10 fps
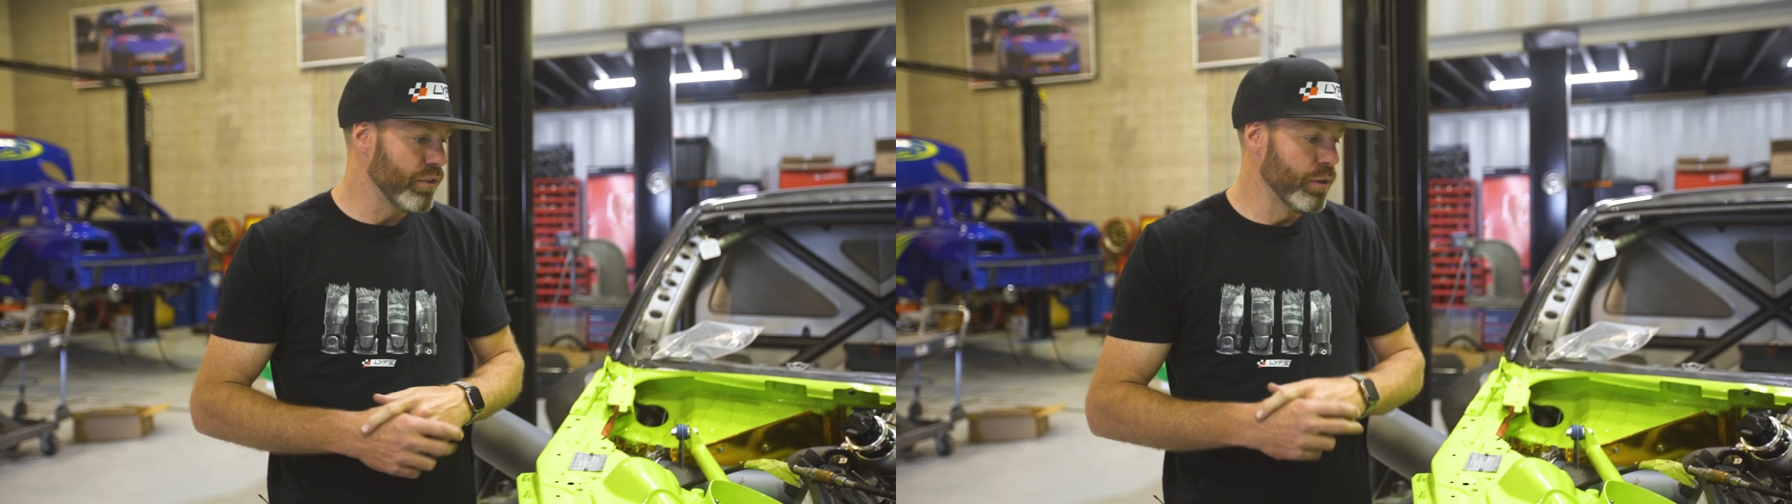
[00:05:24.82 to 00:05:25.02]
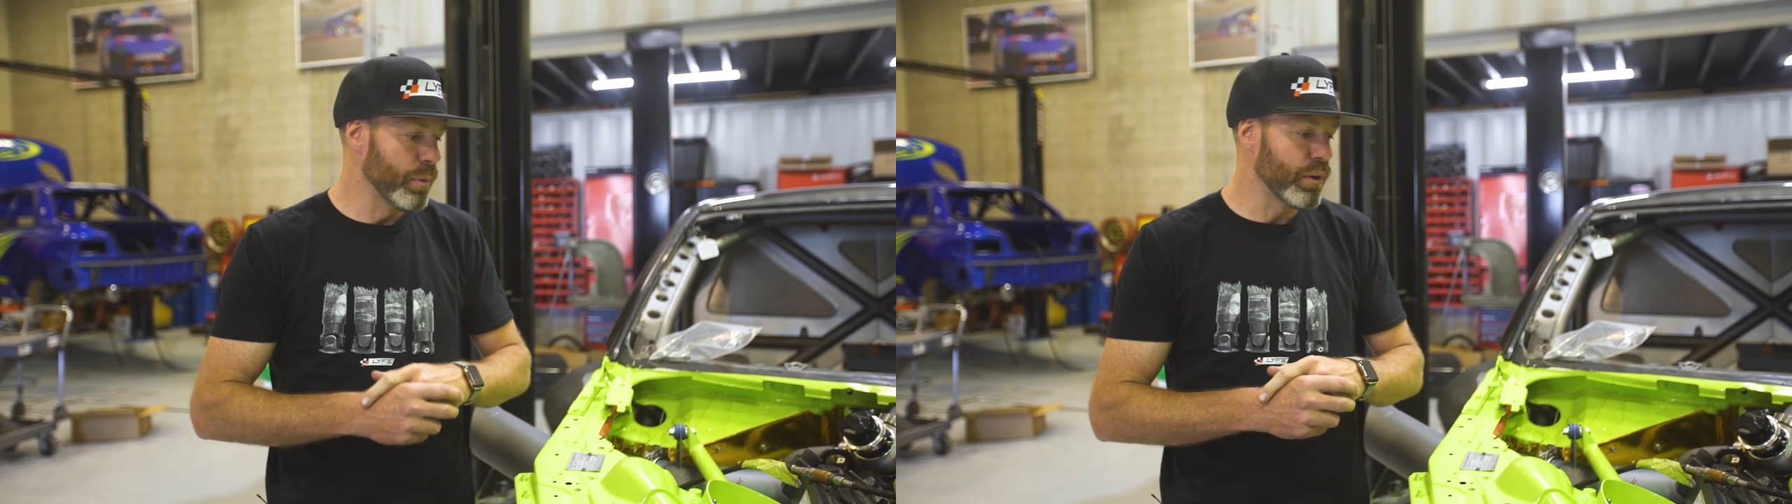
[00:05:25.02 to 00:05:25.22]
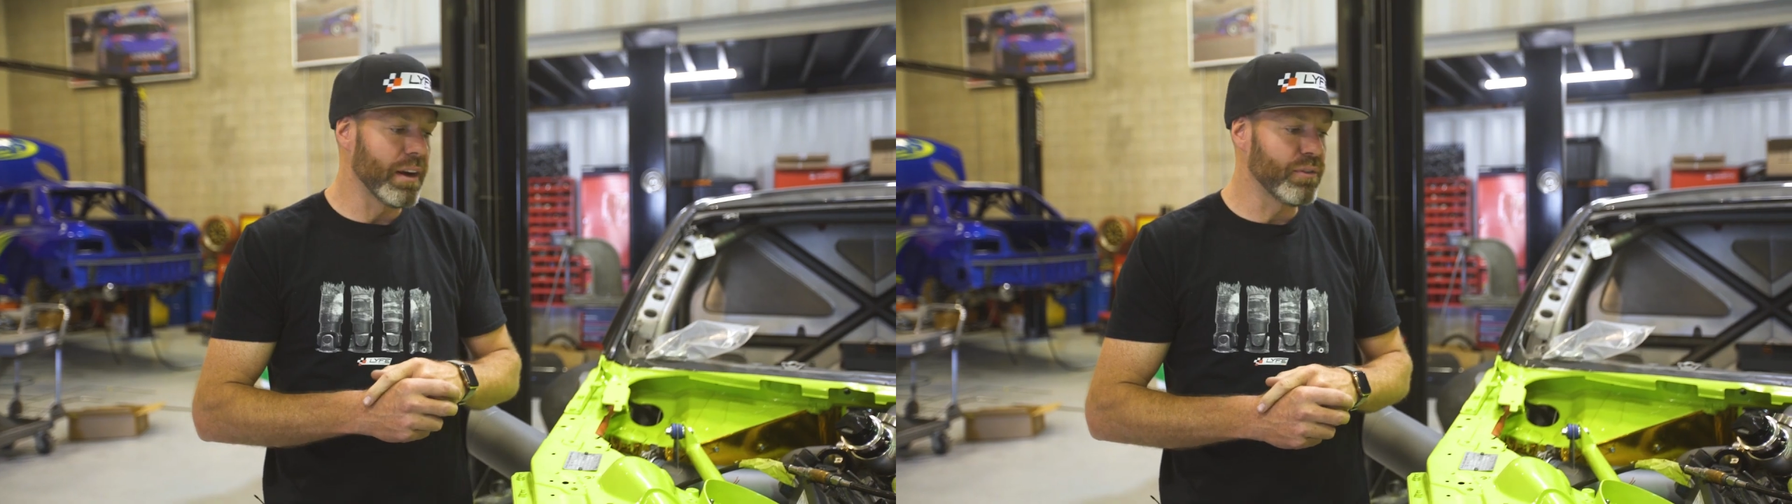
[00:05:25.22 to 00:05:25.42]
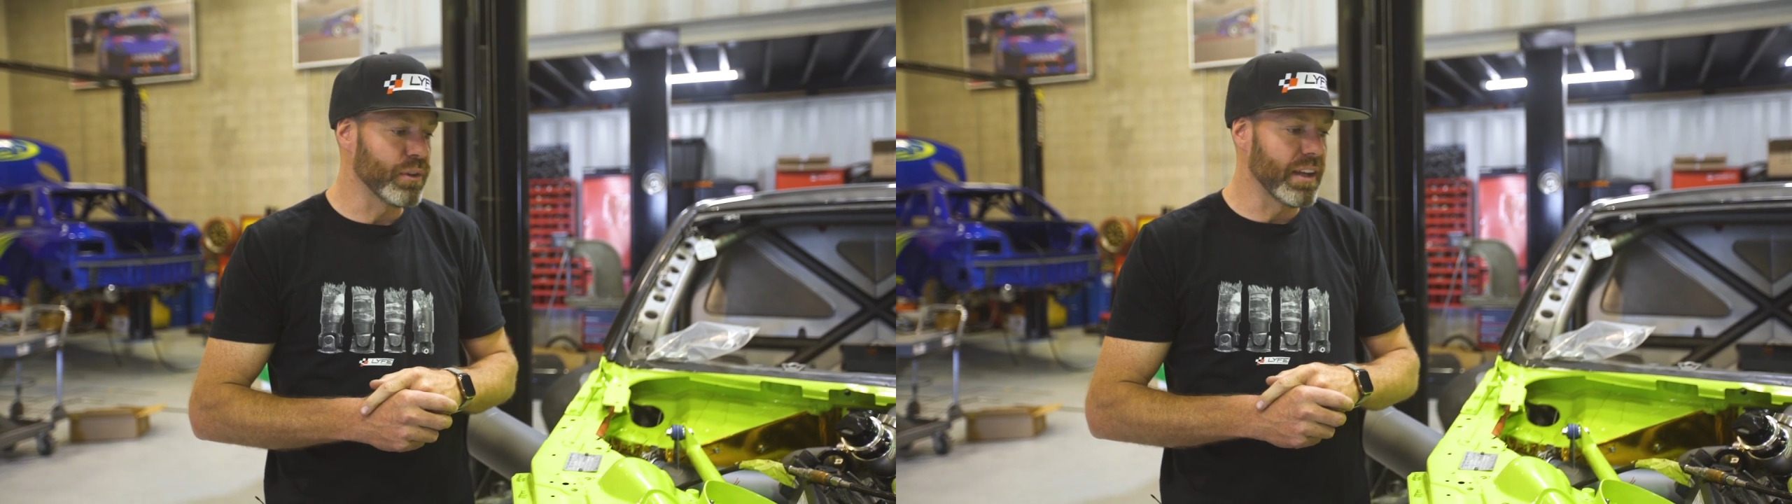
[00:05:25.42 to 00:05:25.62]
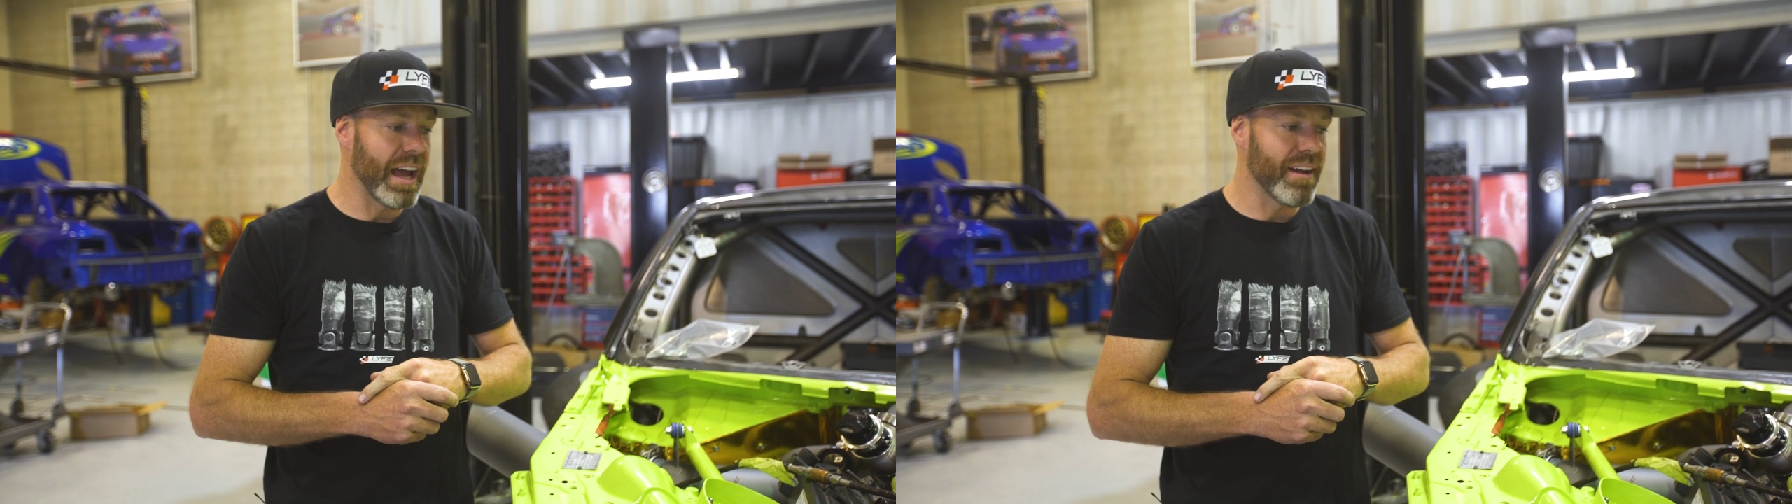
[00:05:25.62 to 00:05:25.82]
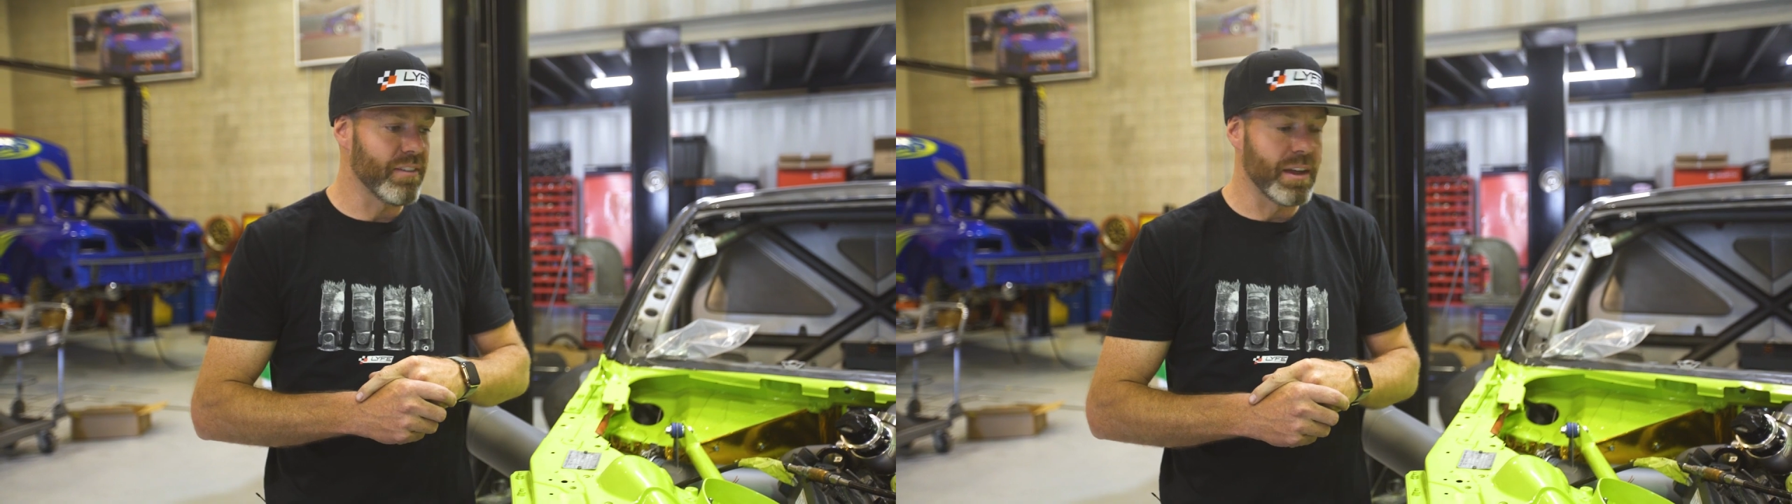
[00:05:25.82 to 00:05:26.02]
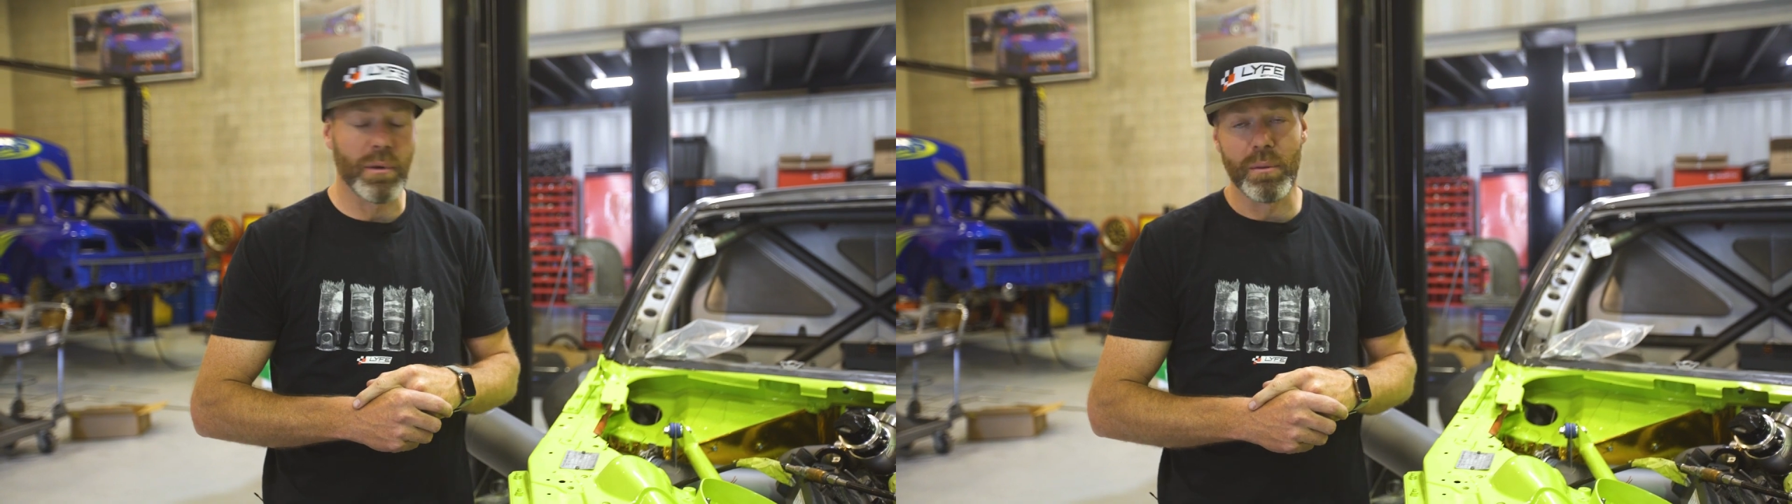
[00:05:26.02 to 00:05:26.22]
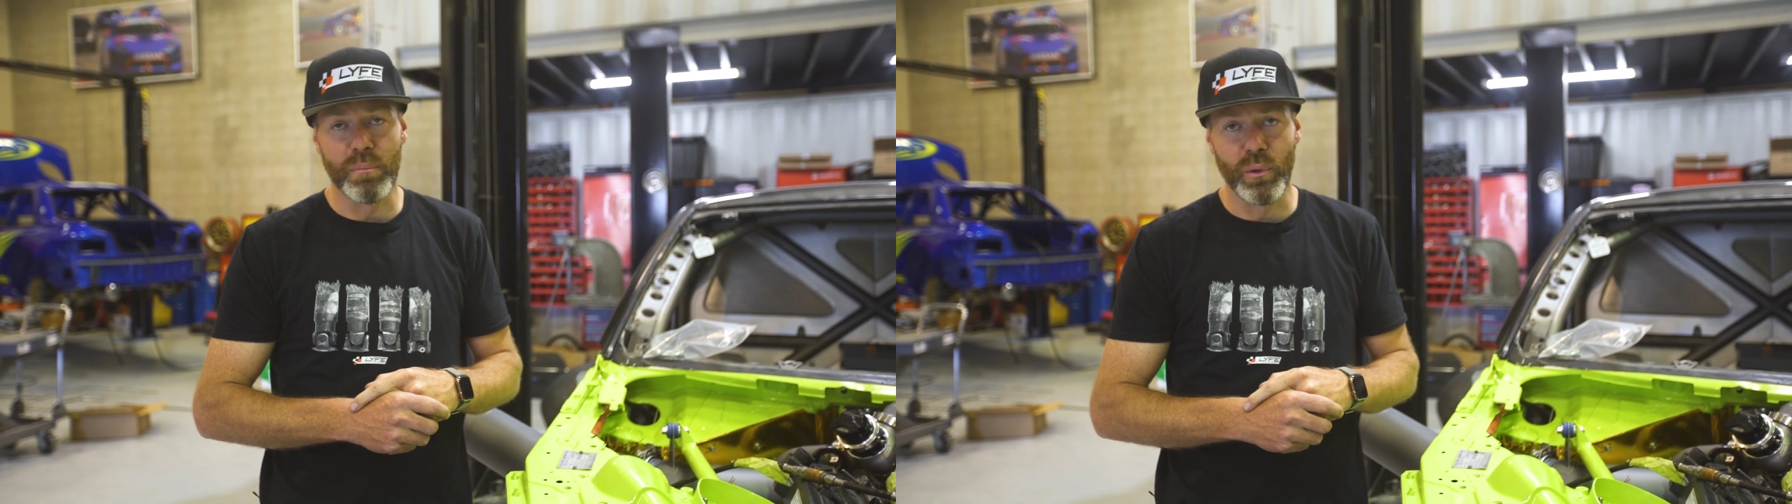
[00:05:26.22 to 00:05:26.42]
super grateful to have them
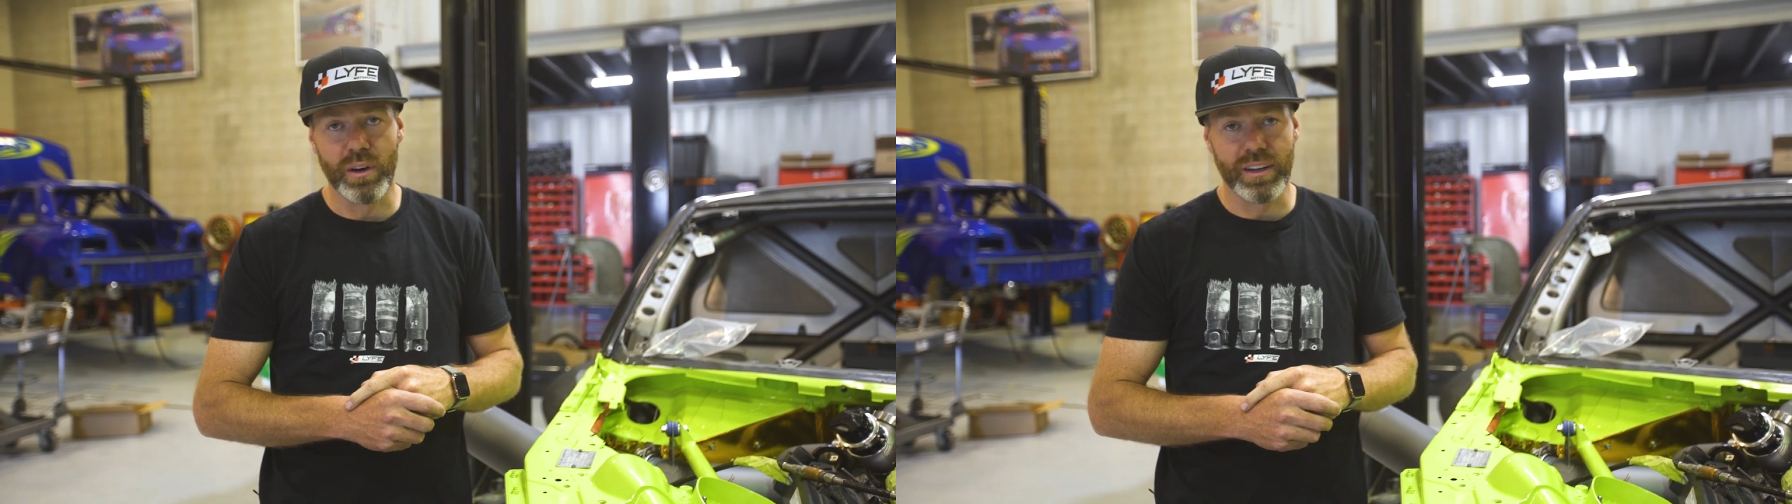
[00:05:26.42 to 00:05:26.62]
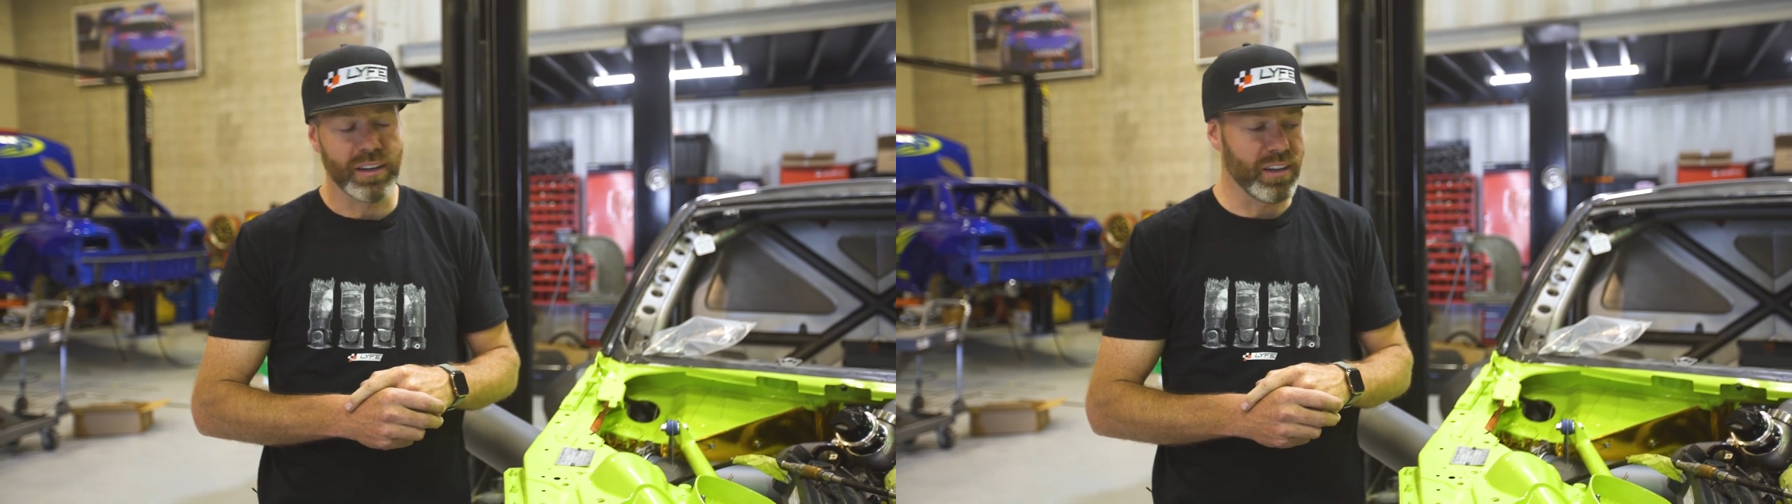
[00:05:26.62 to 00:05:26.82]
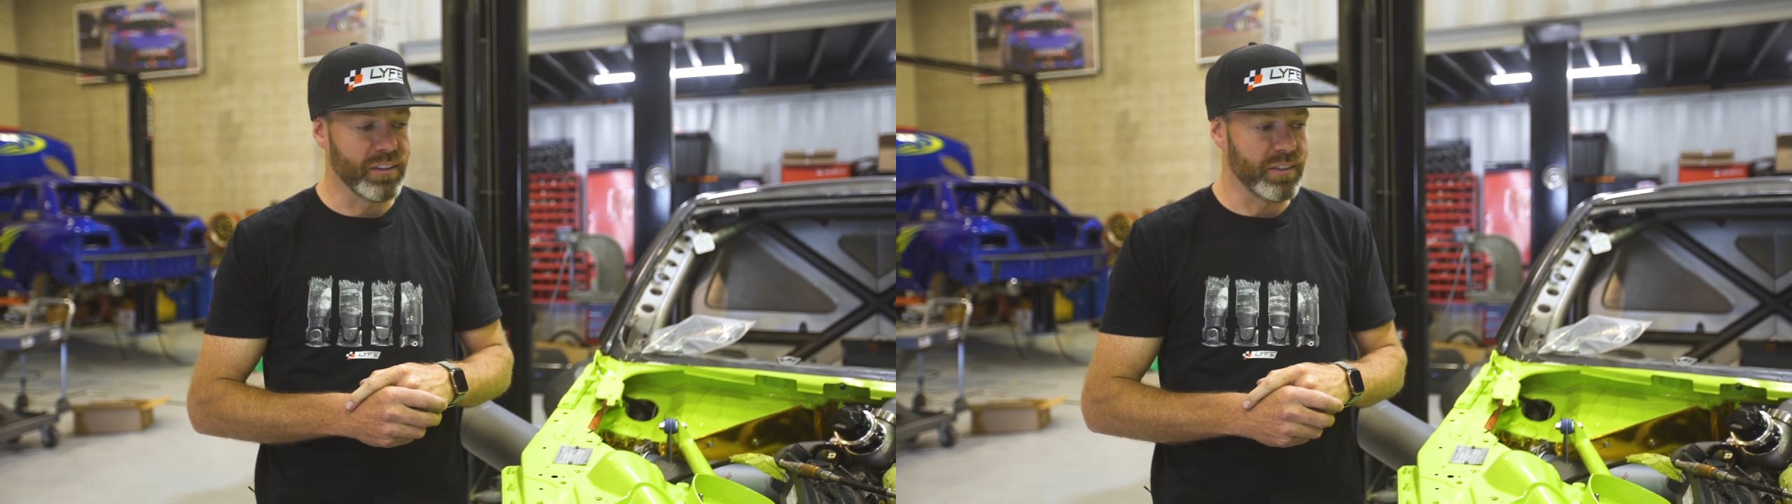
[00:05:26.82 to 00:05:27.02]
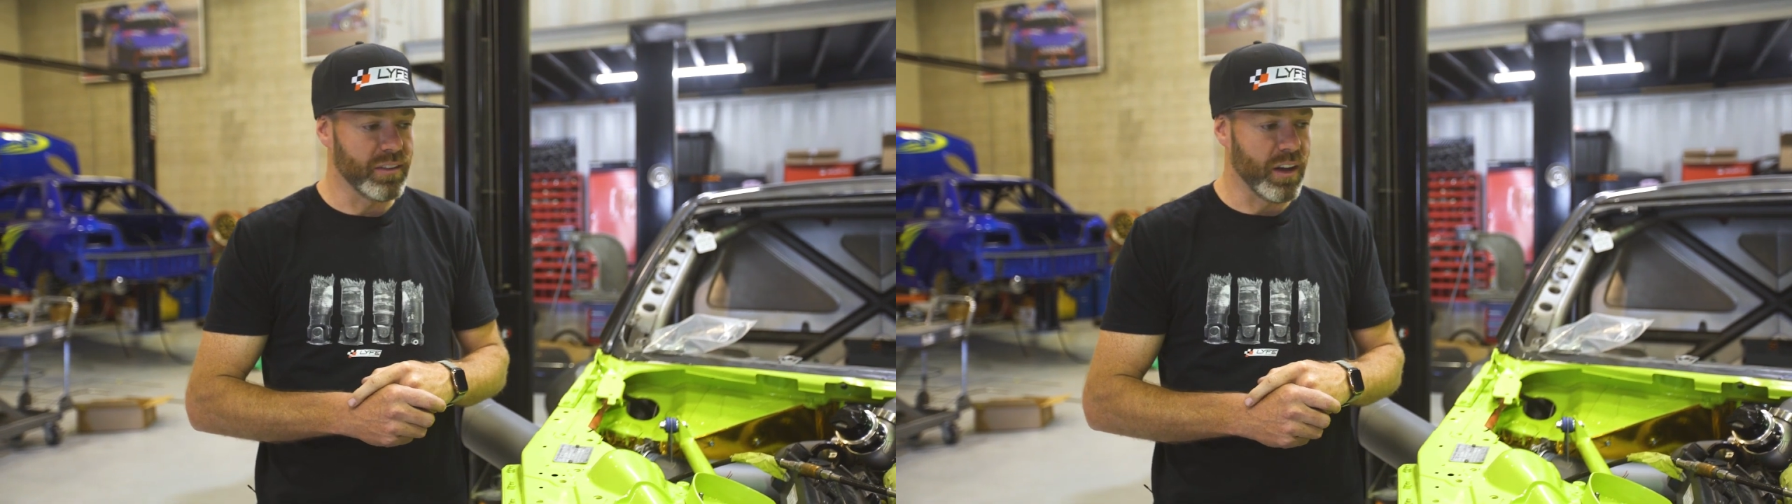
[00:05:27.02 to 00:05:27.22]
on board because